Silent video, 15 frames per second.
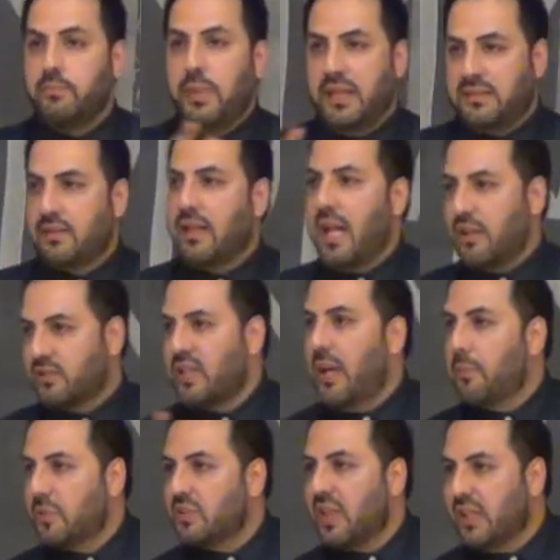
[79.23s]
based on how
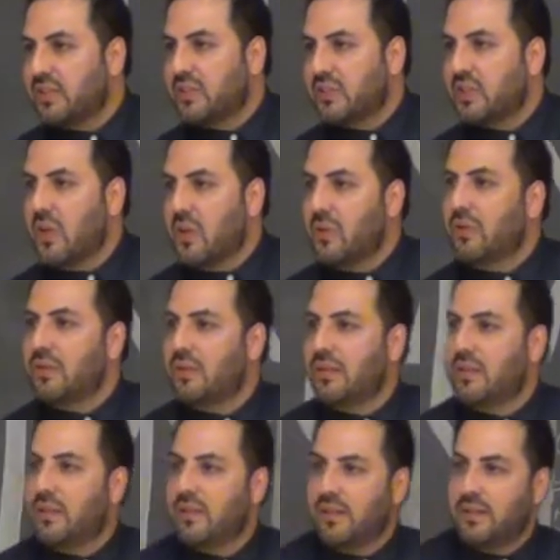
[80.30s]
sample sizes go,
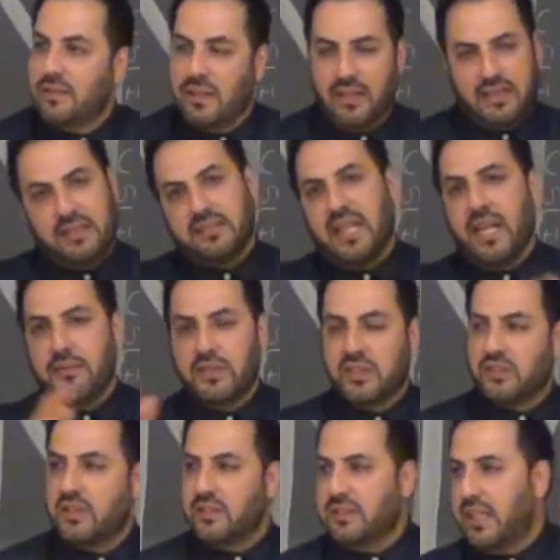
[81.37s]
not that Davis
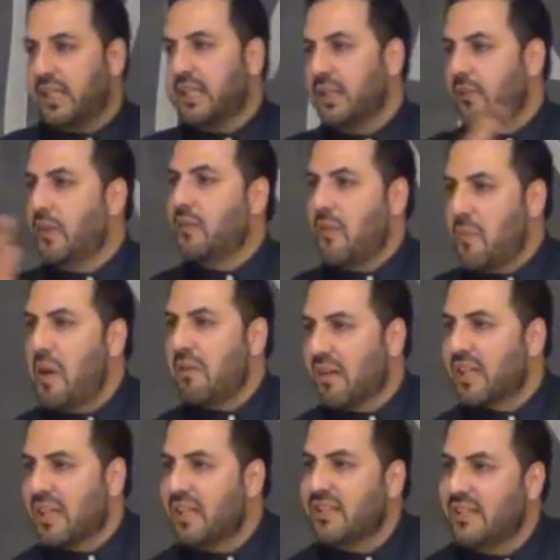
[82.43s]
is indicative of
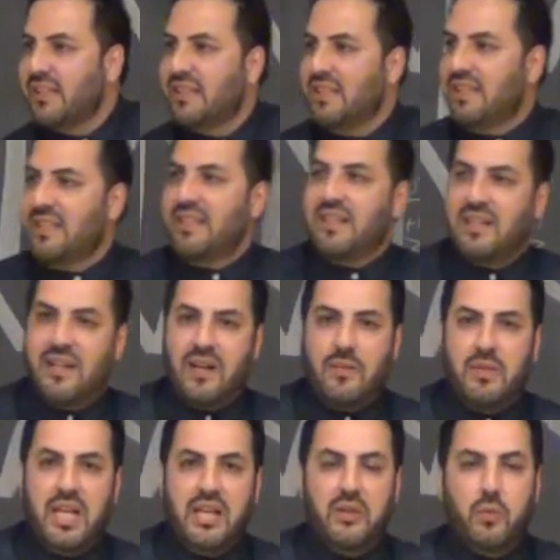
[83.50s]
America
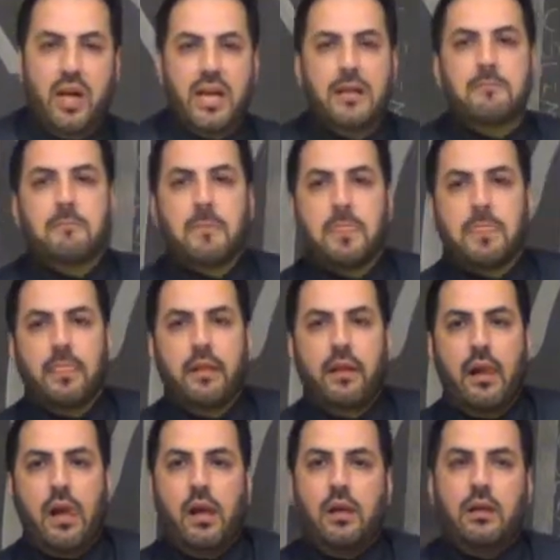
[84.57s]
um, in any way,
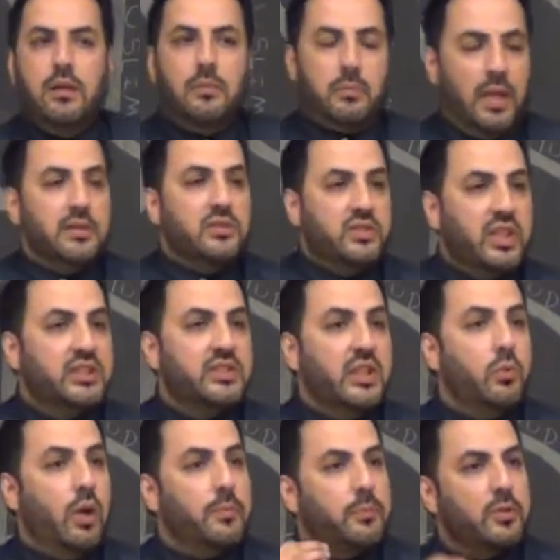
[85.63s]
but
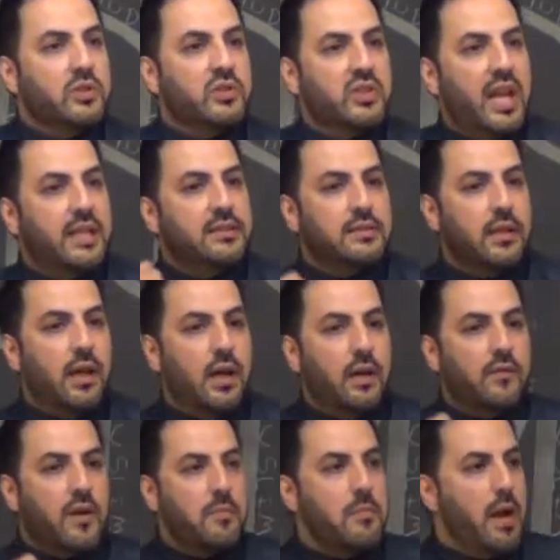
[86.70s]
61%
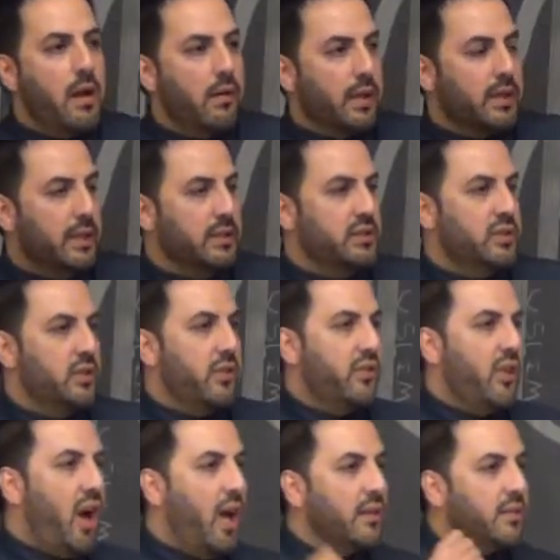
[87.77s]
of Americans
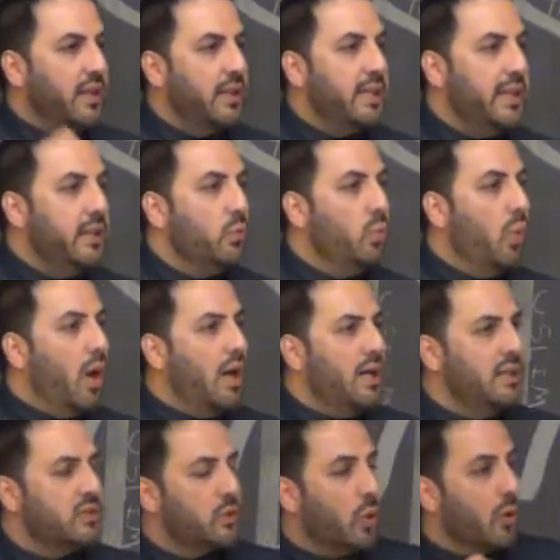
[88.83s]
thought that he
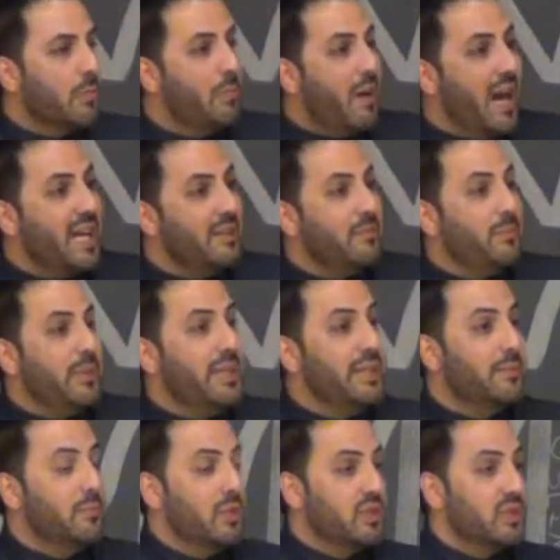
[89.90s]
was or might
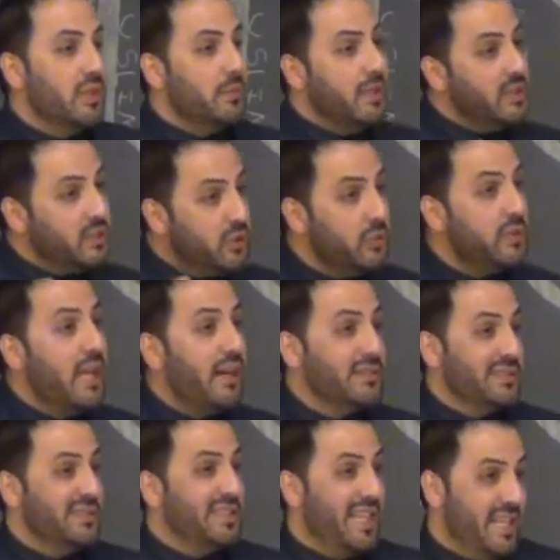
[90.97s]
be a Muslim in
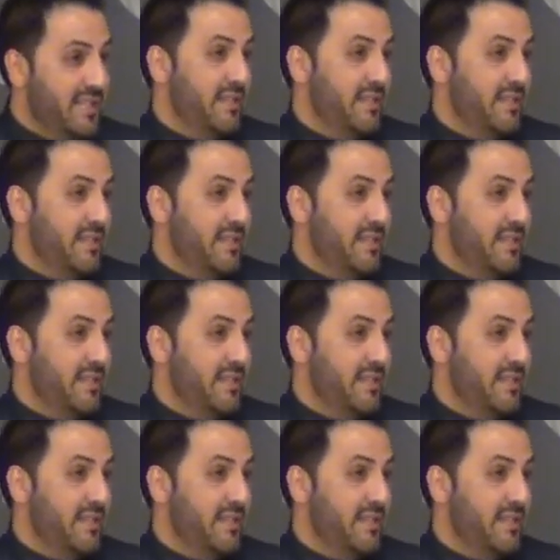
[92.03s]
2010.